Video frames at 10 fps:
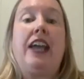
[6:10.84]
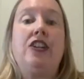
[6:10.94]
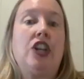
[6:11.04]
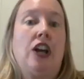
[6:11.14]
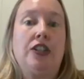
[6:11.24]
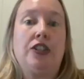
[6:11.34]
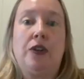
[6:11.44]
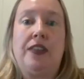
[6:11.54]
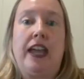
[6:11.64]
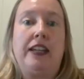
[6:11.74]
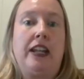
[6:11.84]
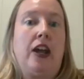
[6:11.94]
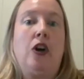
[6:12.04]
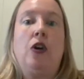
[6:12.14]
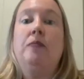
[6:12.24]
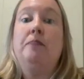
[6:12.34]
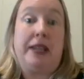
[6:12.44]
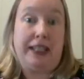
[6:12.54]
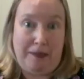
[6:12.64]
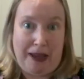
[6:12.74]
And she also then, you know,
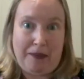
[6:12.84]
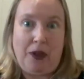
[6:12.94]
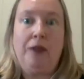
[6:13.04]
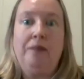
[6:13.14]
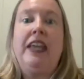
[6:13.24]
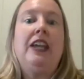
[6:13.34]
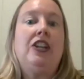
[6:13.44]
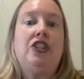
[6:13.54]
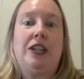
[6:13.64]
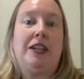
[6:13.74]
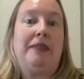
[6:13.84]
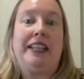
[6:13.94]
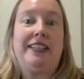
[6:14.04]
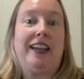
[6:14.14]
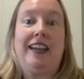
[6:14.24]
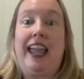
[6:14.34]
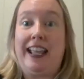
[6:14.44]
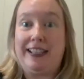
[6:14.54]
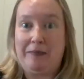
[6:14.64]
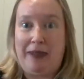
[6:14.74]
meets people. She meets a
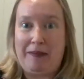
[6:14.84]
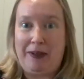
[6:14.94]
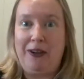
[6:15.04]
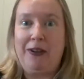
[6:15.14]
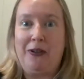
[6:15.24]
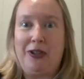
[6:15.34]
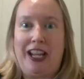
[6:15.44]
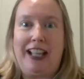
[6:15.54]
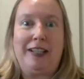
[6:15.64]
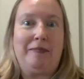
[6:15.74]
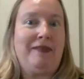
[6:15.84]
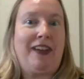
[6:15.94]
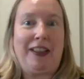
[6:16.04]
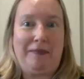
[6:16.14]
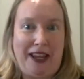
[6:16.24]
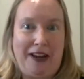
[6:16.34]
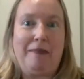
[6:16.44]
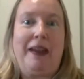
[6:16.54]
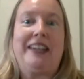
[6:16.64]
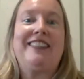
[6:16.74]
handsome neighbor who she ends up developing a
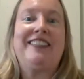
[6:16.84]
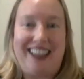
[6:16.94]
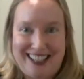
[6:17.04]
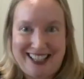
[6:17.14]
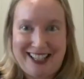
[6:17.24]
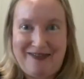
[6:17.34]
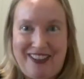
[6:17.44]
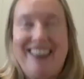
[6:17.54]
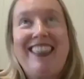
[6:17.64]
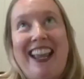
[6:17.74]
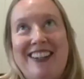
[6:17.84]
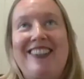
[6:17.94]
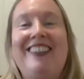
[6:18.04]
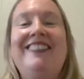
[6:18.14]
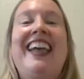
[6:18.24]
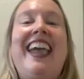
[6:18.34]
romantic relationship with, Andrew.